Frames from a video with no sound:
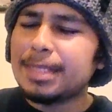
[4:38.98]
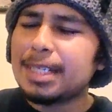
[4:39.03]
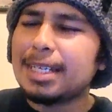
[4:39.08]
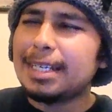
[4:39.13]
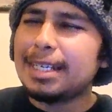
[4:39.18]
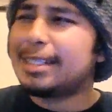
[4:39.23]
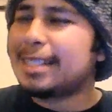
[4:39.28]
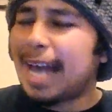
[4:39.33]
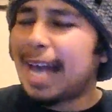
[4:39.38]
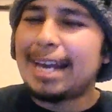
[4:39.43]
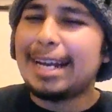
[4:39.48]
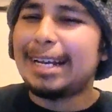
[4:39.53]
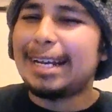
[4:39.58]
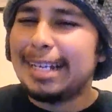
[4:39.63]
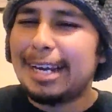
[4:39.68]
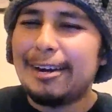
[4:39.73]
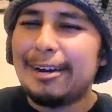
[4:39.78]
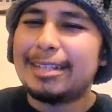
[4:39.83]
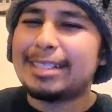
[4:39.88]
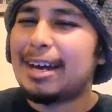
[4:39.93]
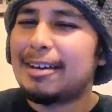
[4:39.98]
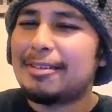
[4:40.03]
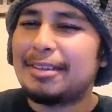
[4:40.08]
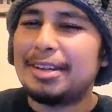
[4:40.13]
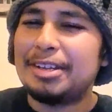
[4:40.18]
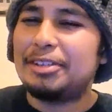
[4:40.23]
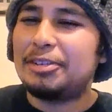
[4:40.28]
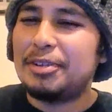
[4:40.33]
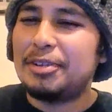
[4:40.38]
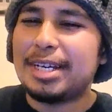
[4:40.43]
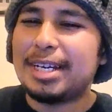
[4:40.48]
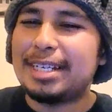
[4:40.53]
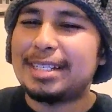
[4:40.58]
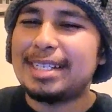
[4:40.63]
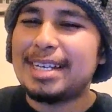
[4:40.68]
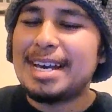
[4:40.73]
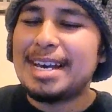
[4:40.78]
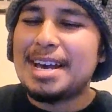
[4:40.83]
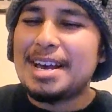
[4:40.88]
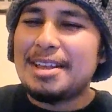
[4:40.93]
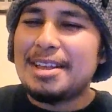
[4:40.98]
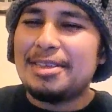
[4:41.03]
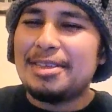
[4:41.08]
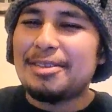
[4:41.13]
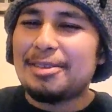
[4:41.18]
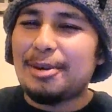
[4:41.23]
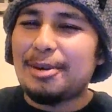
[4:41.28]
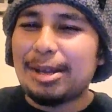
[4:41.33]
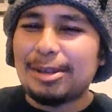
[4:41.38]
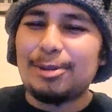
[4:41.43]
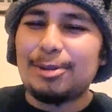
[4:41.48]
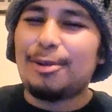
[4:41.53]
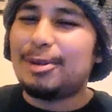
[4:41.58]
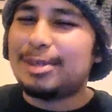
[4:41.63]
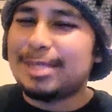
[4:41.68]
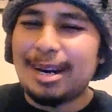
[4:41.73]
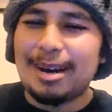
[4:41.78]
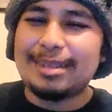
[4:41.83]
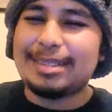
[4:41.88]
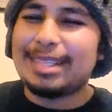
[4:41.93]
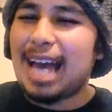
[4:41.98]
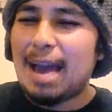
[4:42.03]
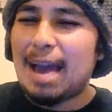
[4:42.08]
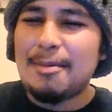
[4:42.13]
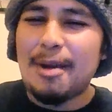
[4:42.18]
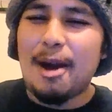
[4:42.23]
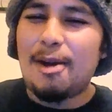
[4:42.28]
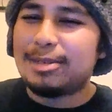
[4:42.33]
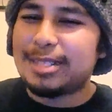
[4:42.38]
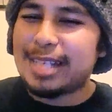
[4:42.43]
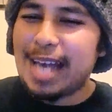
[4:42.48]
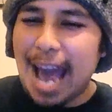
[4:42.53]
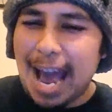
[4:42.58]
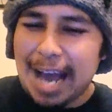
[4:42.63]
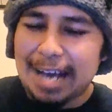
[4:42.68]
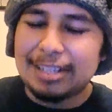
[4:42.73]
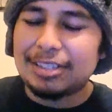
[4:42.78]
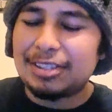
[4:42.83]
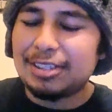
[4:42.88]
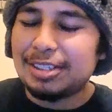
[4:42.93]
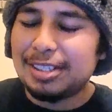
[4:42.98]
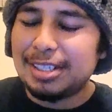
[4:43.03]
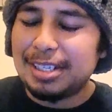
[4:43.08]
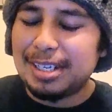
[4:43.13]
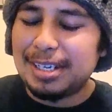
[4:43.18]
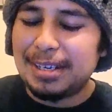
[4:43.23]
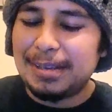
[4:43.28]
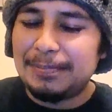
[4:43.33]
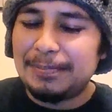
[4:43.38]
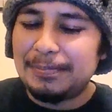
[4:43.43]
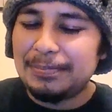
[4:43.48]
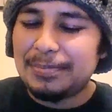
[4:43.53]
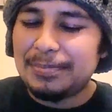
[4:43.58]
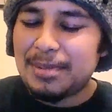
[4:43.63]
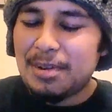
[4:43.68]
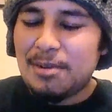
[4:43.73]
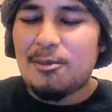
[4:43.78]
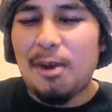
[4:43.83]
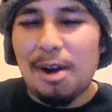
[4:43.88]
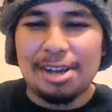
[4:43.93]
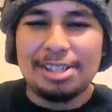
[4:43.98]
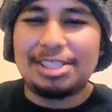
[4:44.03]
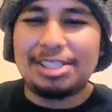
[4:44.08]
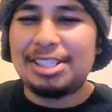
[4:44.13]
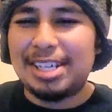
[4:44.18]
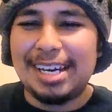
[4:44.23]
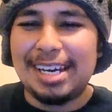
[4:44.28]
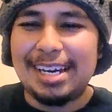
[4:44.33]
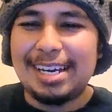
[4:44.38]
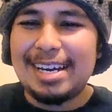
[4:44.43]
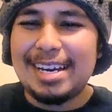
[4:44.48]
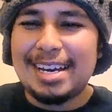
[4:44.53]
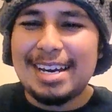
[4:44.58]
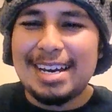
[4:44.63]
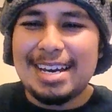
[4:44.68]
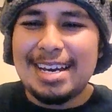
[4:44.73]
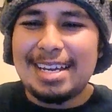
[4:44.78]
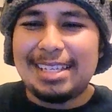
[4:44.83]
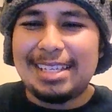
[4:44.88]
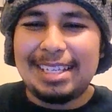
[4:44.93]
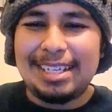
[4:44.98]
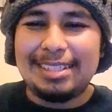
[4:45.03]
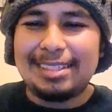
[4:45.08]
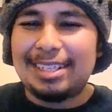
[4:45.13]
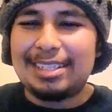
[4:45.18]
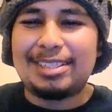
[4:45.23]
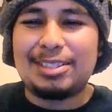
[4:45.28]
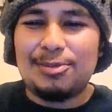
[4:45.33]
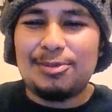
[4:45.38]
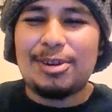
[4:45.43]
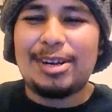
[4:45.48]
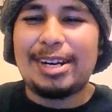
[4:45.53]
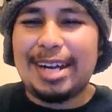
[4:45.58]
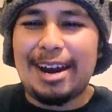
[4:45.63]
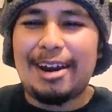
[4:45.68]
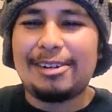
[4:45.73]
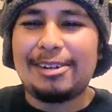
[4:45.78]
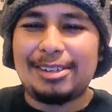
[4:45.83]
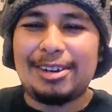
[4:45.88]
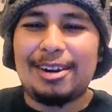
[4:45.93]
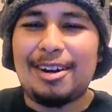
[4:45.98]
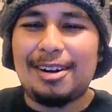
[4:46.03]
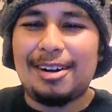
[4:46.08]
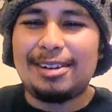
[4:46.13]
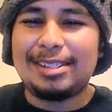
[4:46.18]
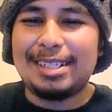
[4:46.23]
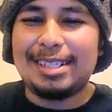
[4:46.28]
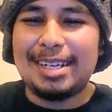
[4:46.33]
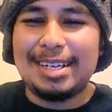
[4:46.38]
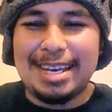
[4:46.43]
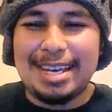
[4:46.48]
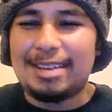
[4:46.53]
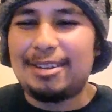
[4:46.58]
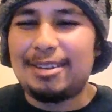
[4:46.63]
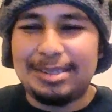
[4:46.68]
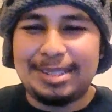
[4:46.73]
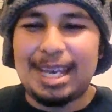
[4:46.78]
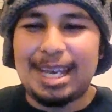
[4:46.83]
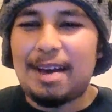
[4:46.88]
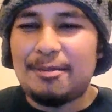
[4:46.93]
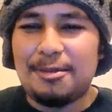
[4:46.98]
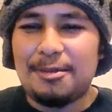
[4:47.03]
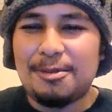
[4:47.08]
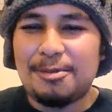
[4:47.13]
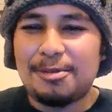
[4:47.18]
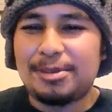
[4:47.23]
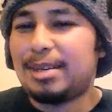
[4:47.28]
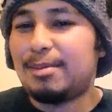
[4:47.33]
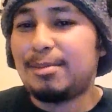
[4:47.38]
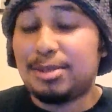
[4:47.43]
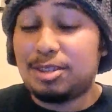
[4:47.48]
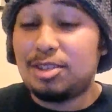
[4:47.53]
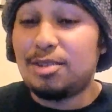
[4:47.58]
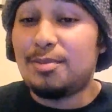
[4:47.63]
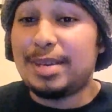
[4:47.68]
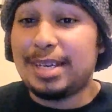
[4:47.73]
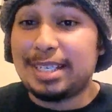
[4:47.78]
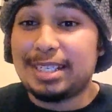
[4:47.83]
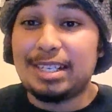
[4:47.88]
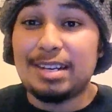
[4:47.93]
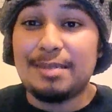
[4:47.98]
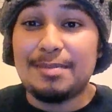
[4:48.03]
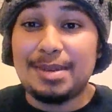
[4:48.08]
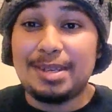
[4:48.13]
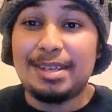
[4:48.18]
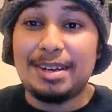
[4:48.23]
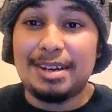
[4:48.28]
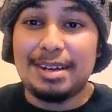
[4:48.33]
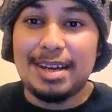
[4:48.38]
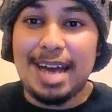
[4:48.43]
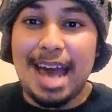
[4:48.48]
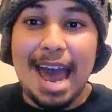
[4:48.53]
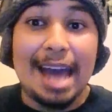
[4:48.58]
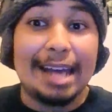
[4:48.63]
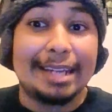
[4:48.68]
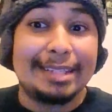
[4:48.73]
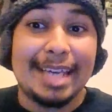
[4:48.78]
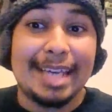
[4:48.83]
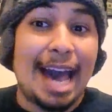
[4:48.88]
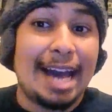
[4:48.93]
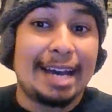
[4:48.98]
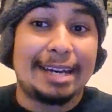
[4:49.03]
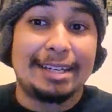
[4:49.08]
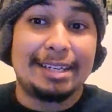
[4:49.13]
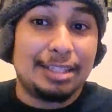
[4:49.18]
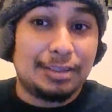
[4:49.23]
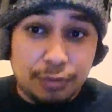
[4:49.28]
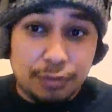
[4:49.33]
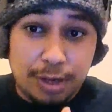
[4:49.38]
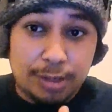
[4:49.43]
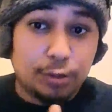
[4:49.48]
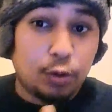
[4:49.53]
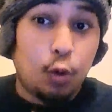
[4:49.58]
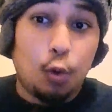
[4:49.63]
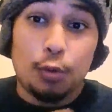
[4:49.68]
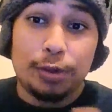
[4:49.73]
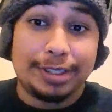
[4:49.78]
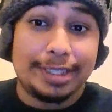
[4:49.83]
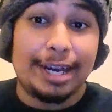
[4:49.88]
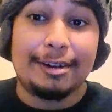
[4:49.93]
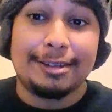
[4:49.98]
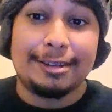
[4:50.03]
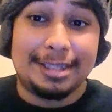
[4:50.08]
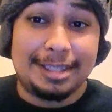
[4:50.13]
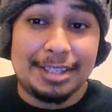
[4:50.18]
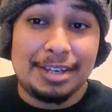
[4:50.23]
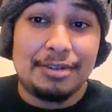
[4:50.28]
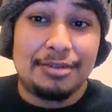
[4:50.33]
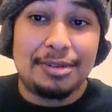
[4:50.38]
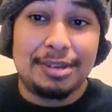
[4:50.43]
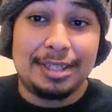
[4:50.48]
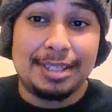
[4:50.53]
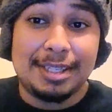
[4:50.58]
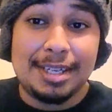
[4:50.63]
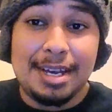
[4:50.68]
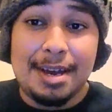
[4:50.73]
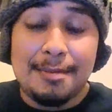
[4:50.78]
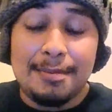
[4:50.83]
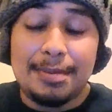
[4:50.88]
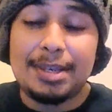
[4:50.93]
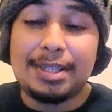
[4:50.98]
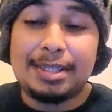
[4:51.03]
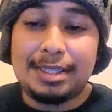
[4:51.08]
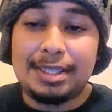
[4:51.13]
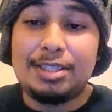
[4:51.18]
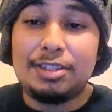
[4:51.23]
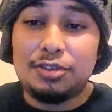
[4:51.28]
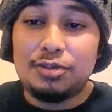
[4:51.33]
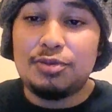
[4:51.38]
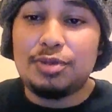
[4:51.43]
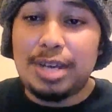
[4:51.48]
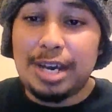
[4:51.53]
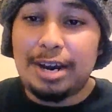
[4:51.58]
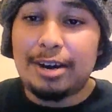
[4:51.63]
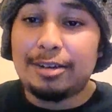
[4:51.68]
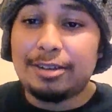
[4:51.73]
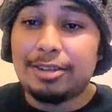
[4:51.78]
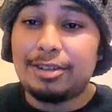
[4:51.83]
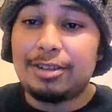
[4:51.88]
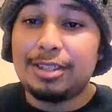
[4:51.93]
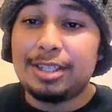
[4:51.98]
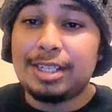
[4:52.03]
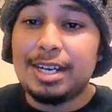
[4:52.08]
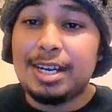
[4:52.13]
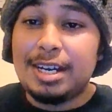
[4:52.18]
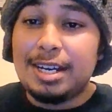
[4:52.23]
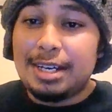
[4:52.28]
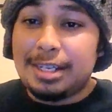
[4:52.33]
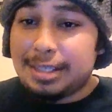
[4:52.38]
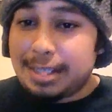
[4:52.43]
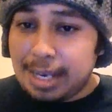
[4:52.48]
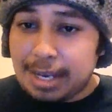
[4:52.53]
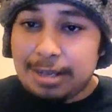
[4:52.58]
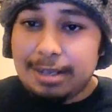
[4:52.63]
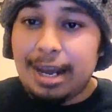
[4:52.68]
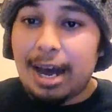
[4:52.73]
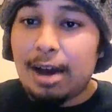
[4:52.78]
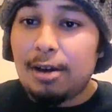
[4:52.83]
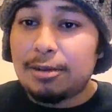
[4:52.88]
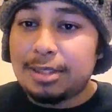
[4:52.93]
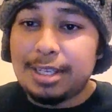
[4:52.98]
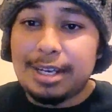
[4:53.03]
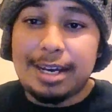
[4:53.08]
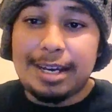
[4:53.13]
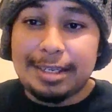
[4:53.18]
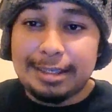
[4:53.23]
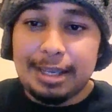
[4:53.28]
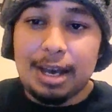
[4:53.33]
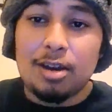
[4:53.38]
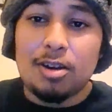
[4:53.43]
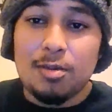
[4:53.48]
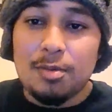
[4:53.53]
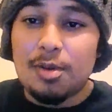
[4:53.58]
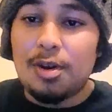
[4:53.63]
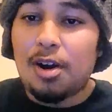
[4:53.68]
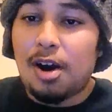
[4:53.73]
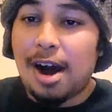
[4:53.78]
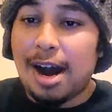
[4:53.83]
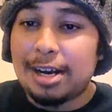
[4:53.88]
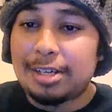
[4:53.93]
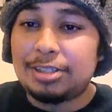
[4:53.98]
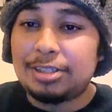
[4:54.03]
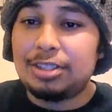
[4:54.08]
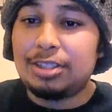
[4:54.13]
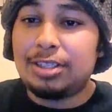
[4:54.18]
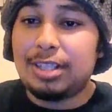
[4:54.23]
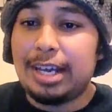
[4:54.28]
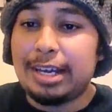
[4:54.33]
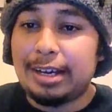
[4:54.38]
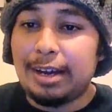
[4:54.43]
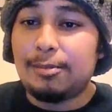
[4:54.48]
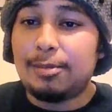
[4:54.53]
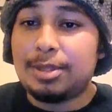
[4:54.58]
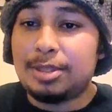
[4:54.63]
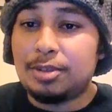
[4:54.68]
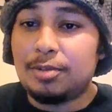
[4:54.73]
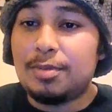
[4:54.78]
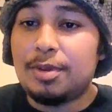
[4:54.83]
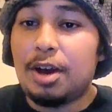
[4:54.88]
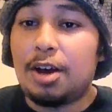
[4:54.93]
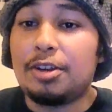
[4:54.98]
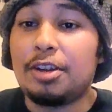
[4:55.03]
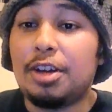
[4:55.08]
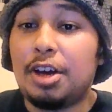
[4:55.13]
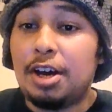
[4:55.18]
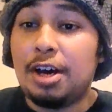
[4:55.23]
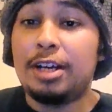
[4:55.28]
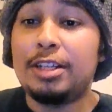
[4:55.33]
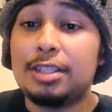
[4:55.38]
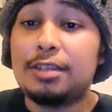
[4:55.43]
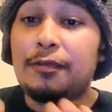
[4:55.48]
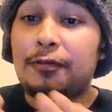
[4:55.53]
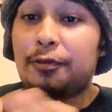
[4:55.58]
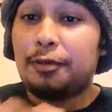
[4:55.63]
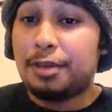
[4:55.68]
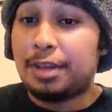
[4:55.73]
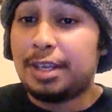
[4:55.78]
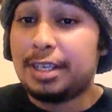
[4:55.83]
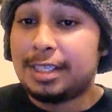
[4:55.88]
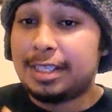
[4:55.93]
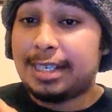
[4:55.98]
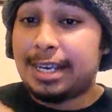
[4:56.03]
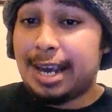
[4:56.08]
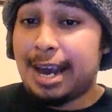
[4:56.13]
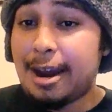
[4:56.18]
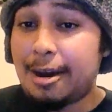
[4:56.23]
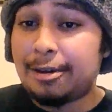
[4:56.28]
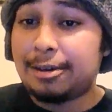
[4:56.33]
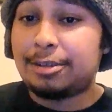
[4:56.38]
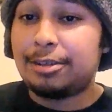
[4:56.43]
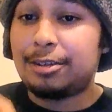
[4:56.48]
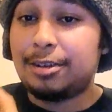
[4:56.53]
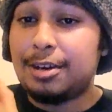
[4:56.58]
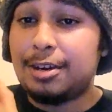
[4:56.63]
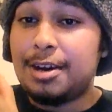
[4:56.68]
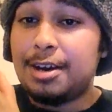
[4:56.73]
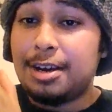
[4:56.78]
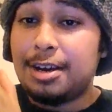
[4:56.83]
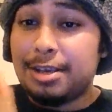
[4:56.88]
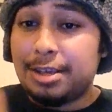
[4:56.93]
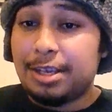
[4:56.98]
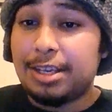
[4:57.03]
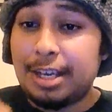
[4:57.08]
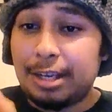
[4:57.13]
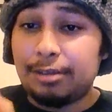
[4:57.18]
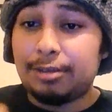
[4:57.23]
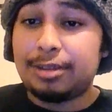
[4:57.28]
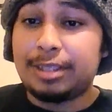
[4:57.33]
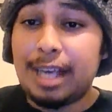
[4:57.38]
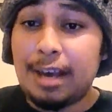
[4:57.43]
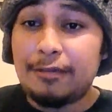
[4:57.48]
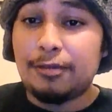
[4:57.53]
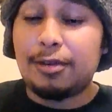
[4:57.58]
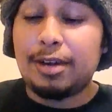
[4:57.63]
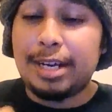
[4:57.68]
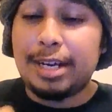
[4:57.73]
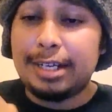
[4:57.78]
it's kind of hilarious how they do it, because throughout the whole entire time I was actually watching it, there's one character called the Yellow Devil, which I'm assuming is going to be the antagonist throughout the whole entire series, because these two characters, Naota and Takuma, are actually, like, I'm assuming, on the hunt for this character, the Yellow Devil.